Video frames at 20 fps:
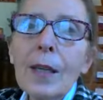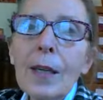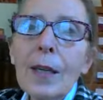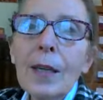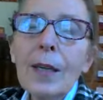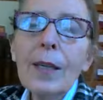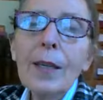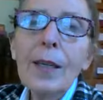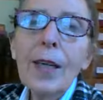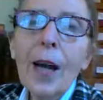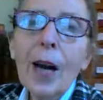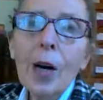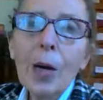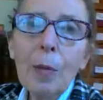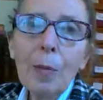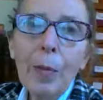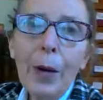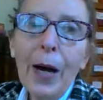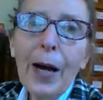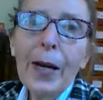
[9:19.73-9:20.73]
in our
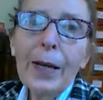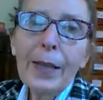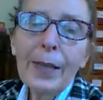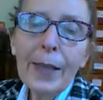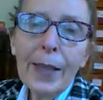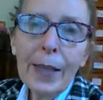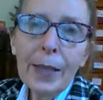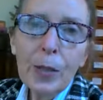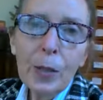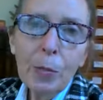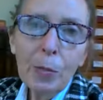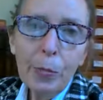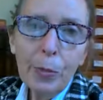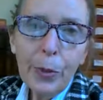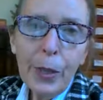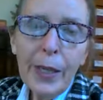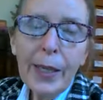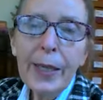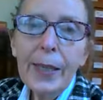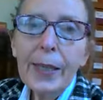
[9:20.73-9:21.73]
body and the
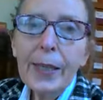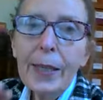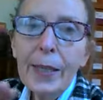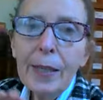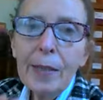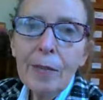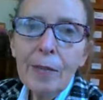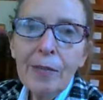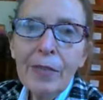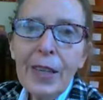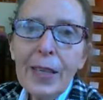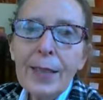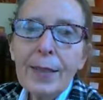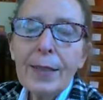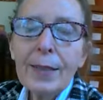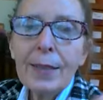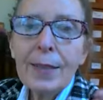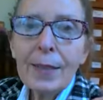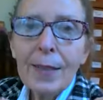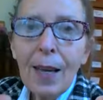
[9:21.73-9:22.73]
brain
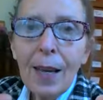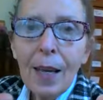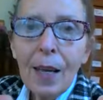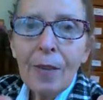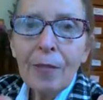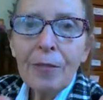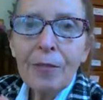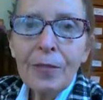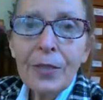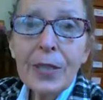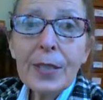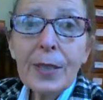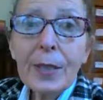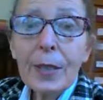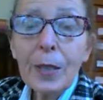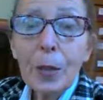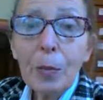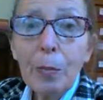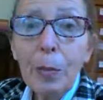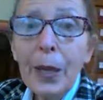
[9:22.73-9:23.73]
invents
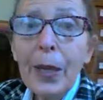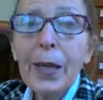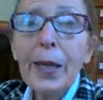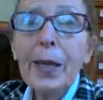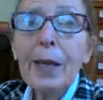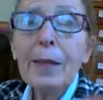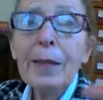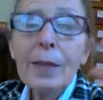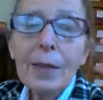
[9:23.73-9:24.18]
physical pain.